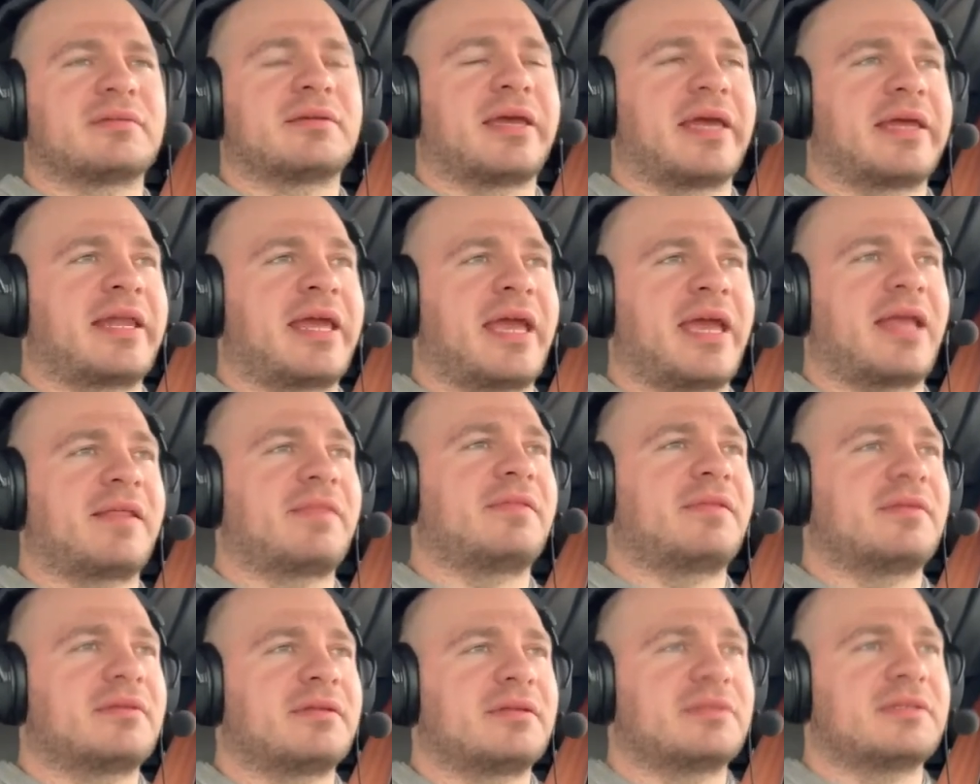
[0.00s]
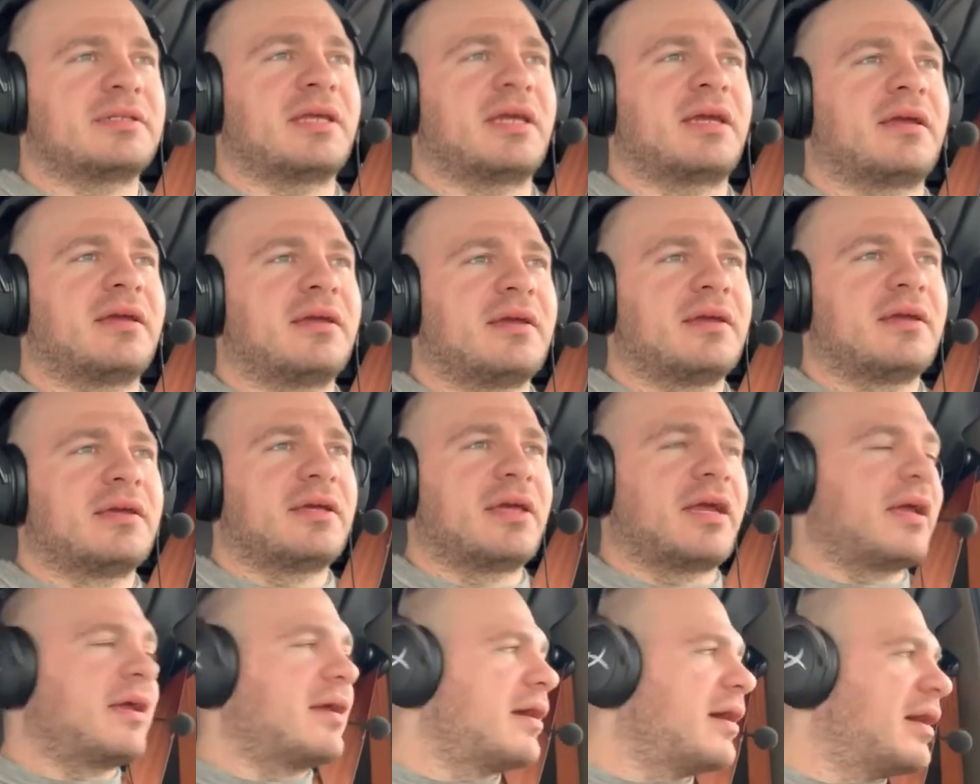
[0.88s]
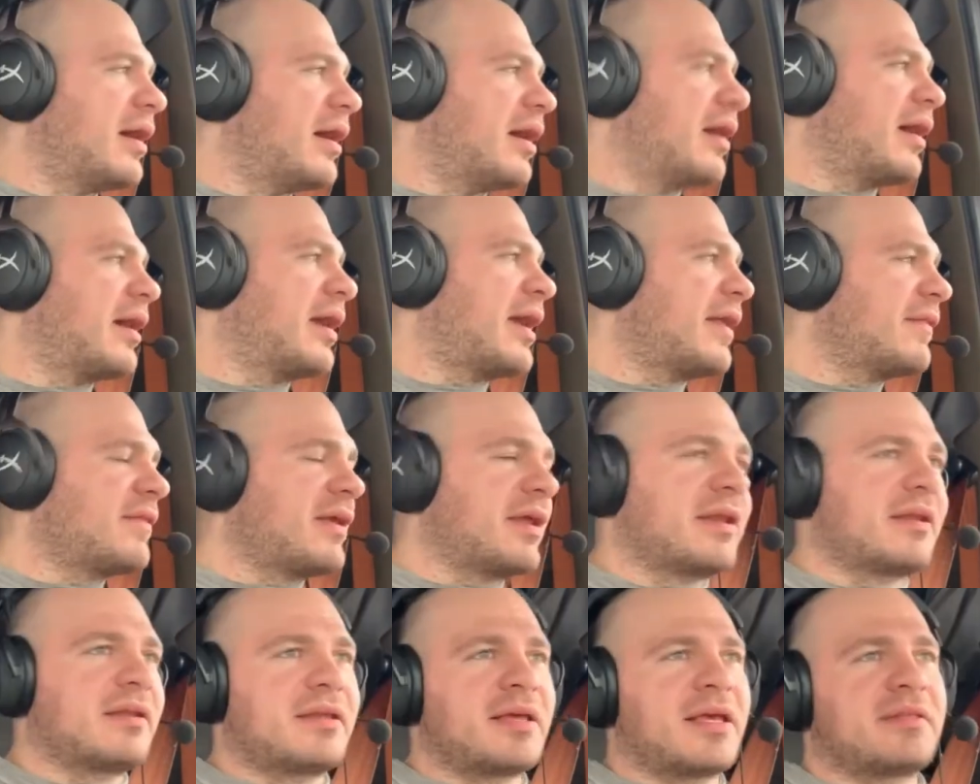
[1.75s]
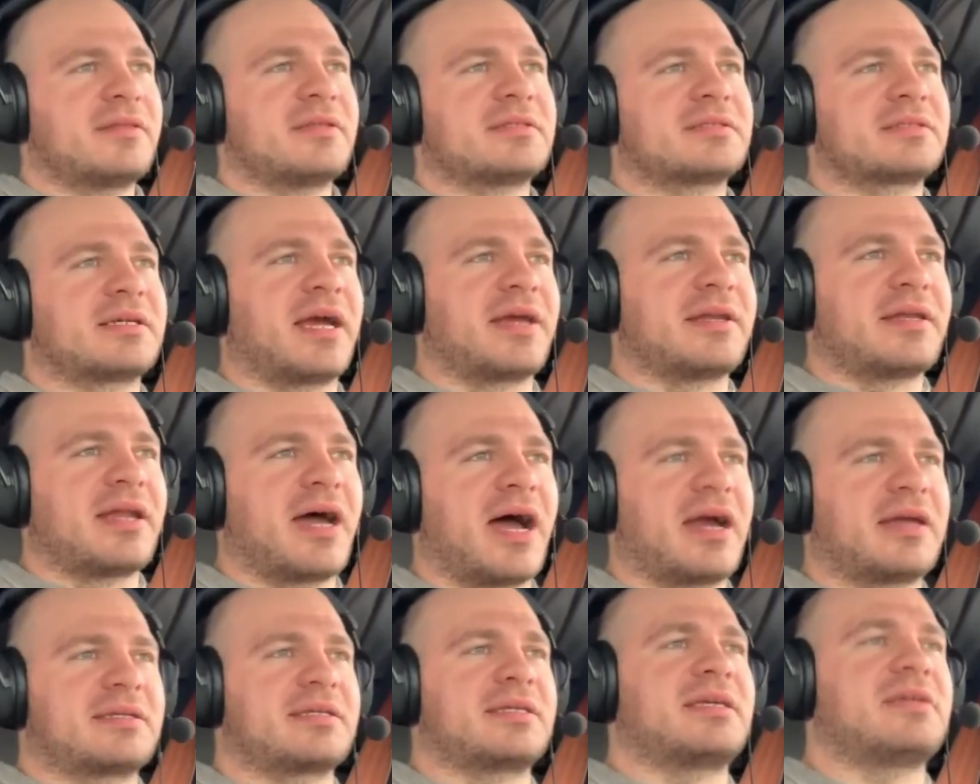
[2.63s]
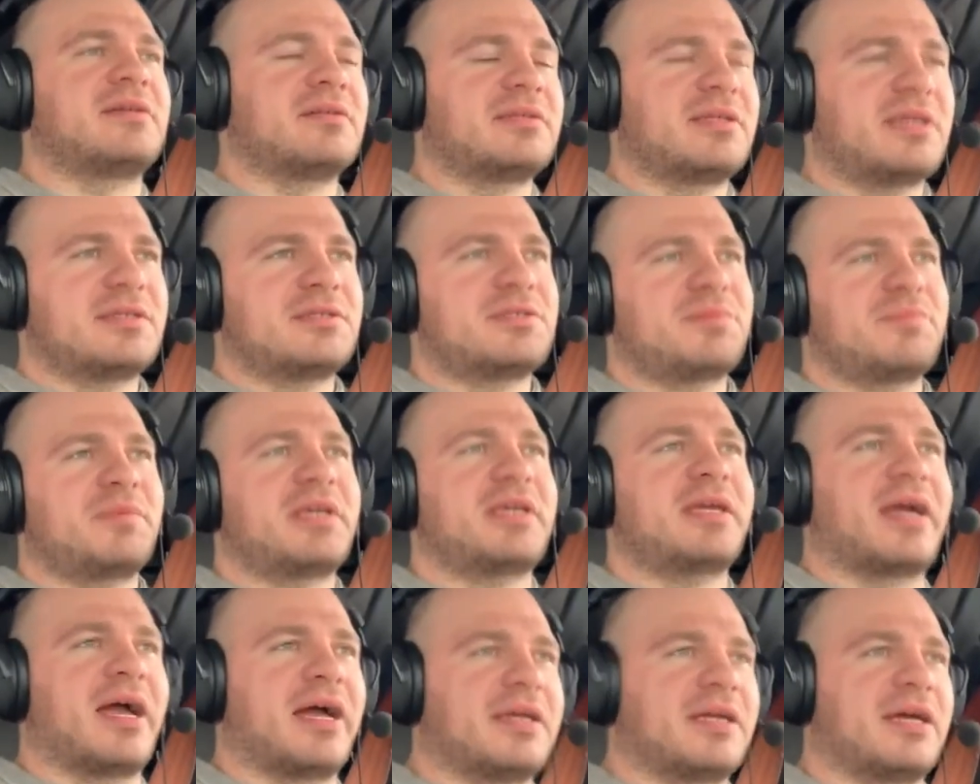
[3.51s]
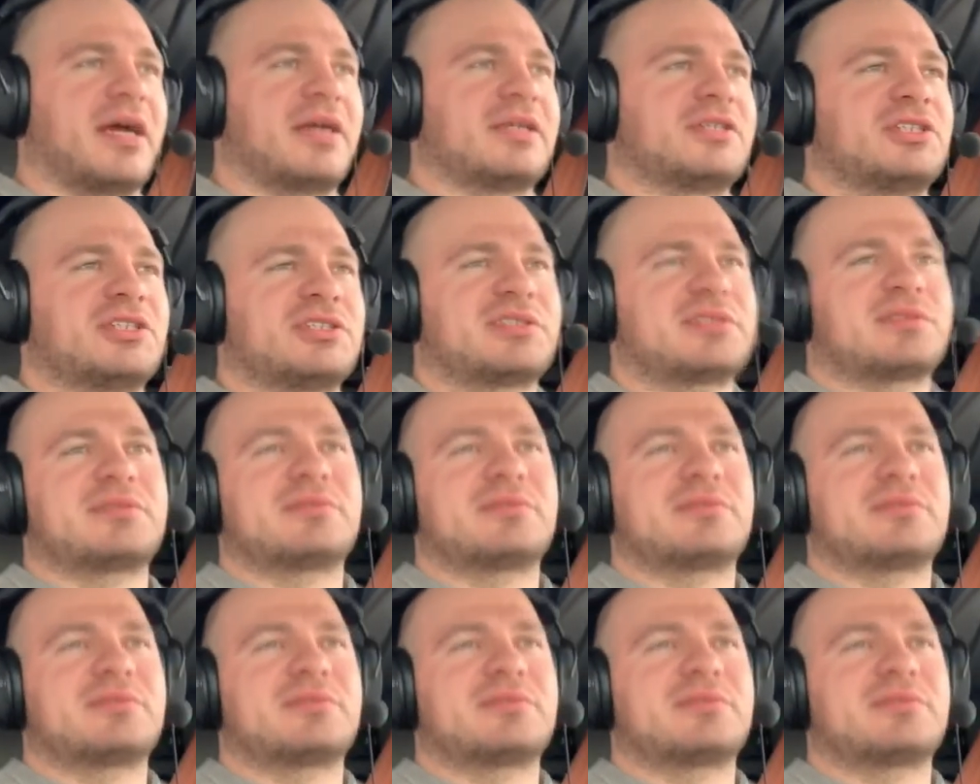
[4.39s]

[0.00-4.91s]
And had this guy not yielded to me, I just,